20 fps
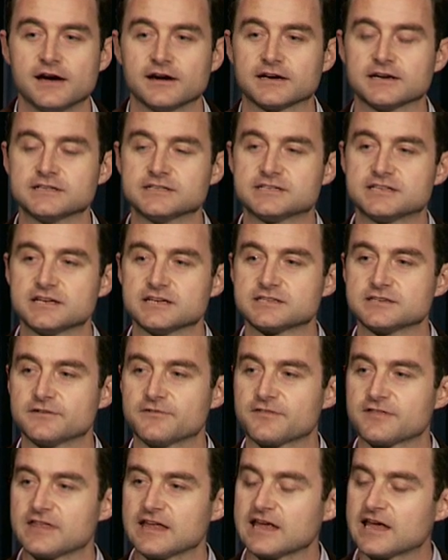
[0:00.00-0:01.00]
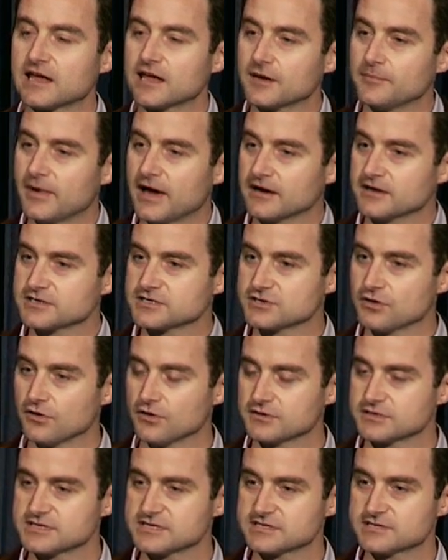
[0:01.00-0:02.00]
consists of thinking about a
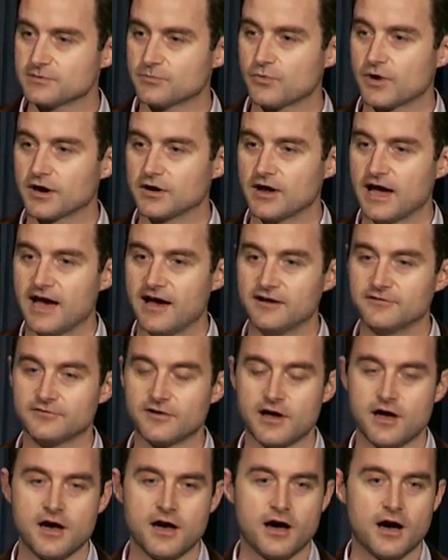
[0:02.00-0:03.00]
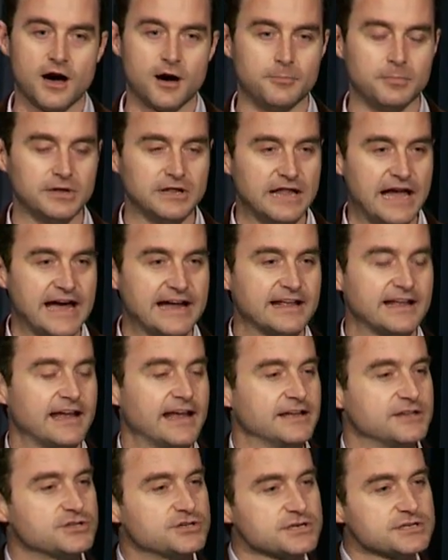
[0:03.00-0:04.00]
solar system where you have a planet
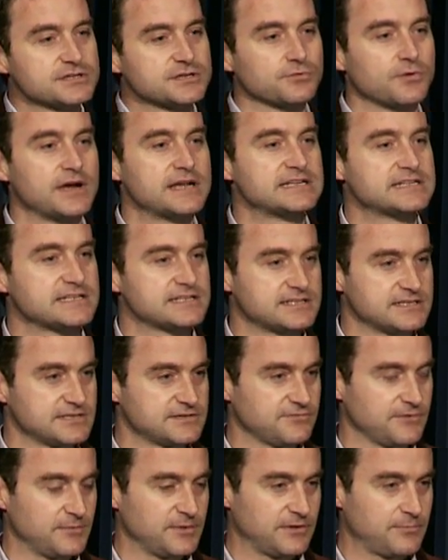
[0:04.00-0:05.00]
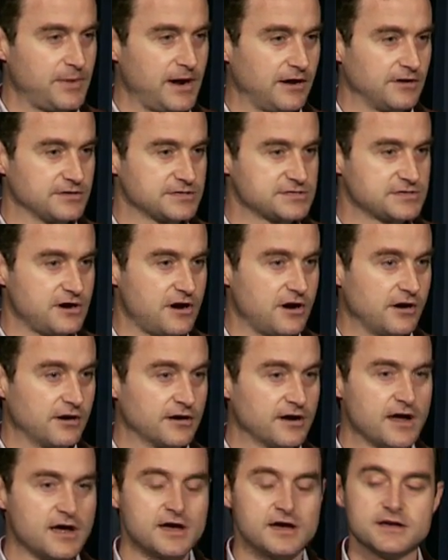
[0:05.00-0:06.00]
at just the right distance from its parent star,